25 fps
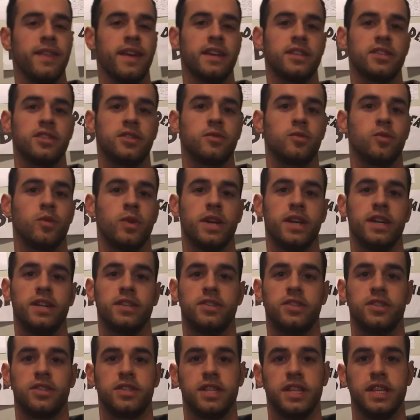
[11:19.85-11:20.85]
That's the way
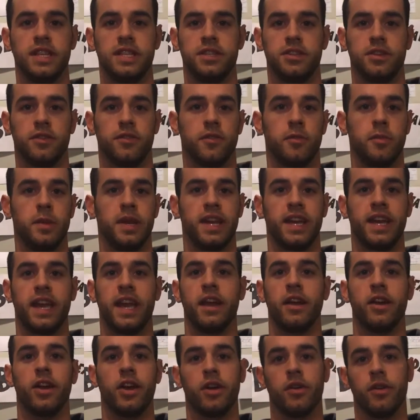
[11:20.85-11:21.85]
it's just easier for me to
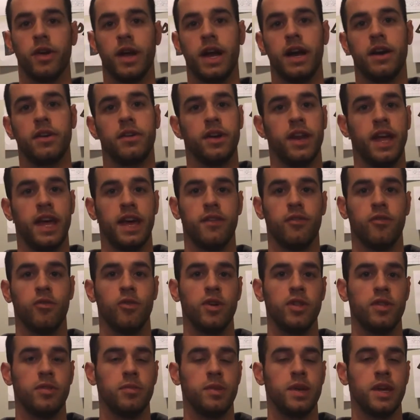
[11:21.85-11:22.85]
carry around and have
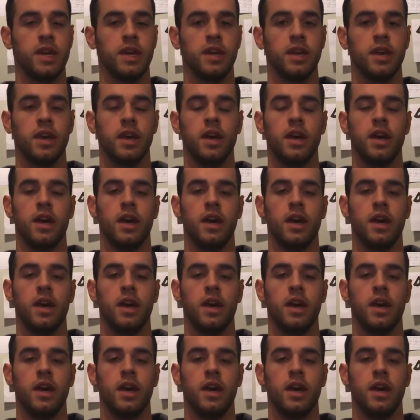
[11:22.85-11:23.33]
with me.